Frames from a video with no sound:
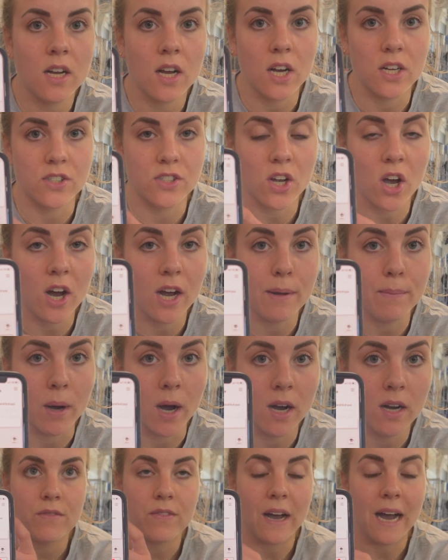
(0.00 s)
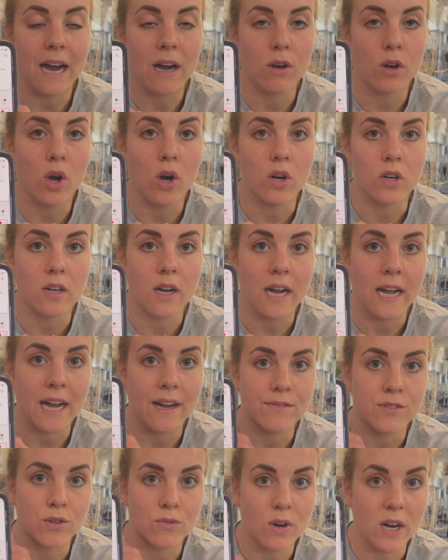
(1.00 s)
a timer for how long I
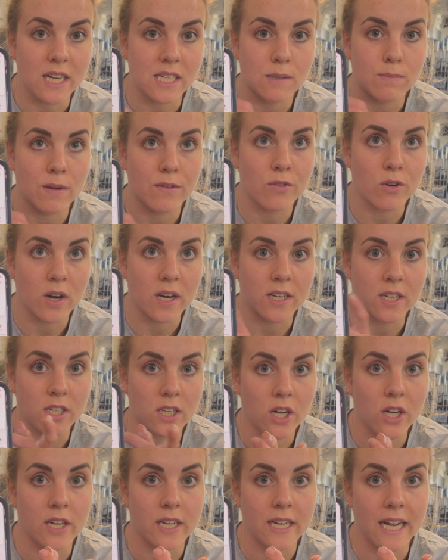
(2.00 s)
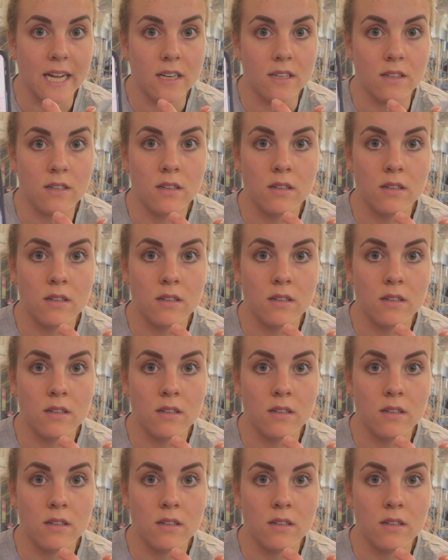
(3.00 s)
have to rest before I can go again.